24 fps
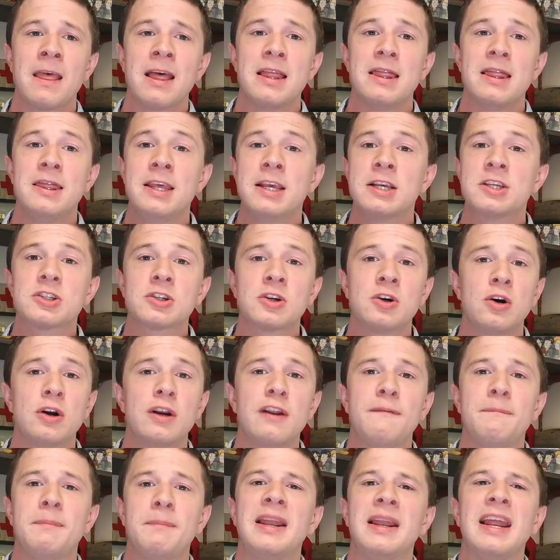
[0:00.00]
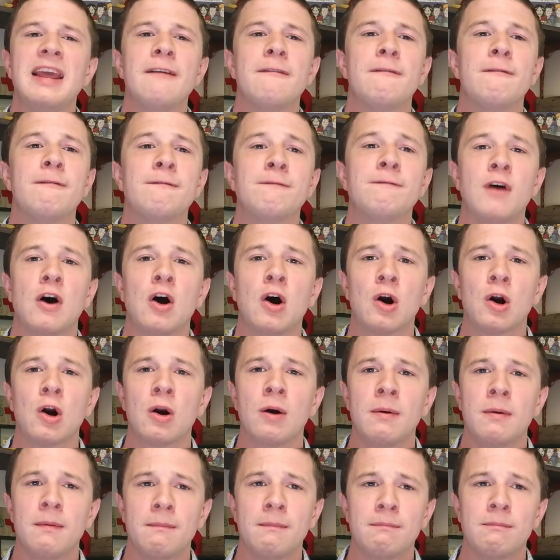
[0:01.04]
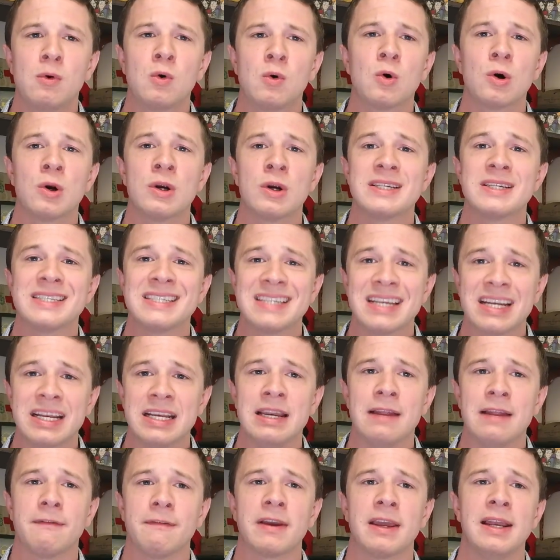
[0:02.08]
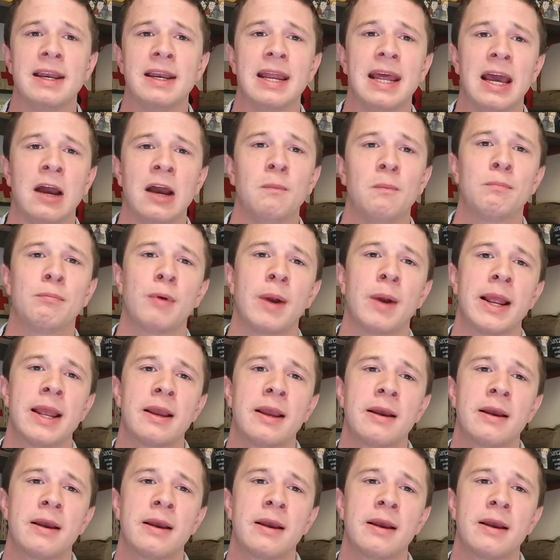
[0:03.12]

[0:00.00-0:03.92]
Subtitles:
this could have been a far more significant outbreak.